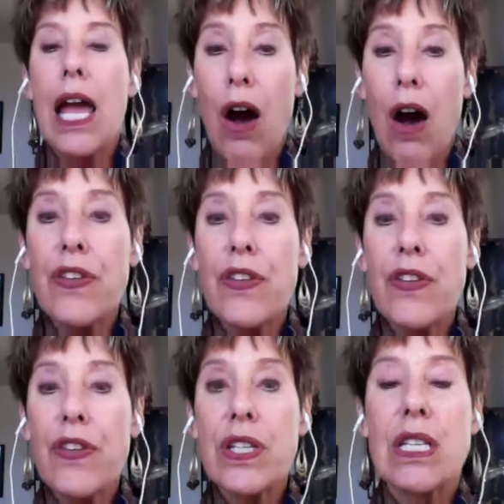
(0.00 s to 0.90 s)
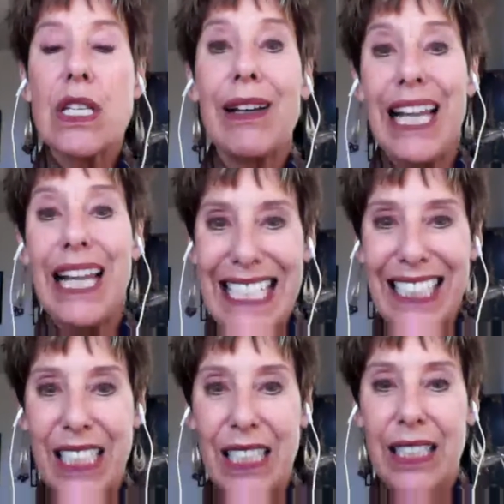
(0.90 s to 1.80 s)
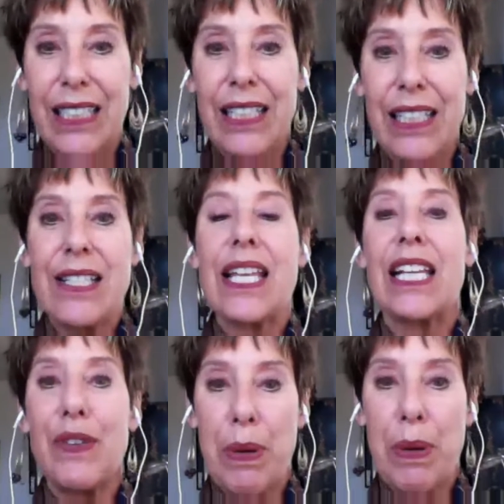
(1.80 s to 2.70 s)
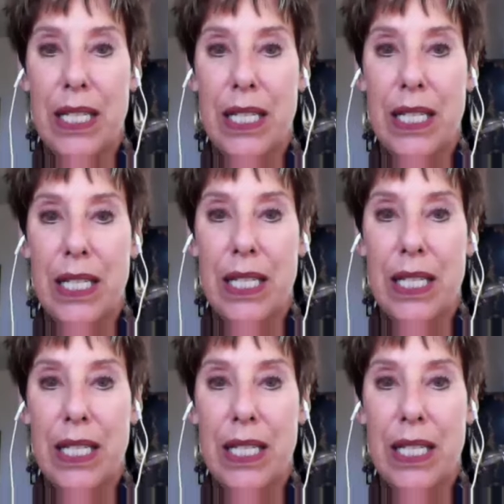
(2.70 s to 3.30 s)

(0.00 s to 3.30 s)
All of this is about lacking instead of abundance.